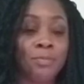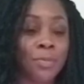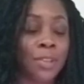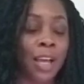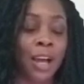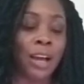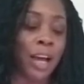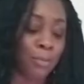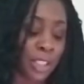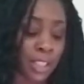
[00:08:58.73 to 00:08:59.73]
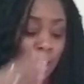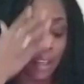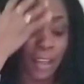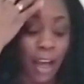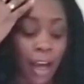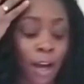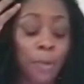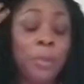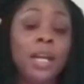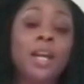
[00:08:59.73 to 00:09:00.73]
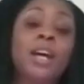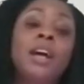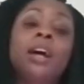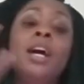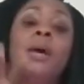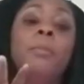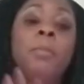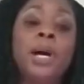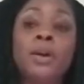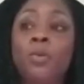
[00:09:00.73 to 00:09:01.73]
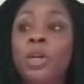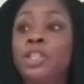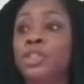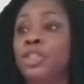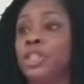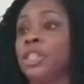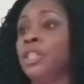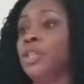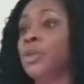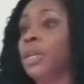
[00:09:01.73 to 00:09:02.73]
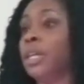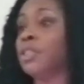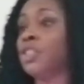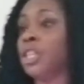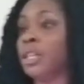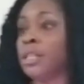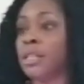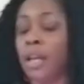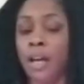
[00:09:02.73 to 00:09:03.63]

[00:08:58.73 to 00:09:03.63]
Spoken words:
No, I'm just kidding. But what you should do is just,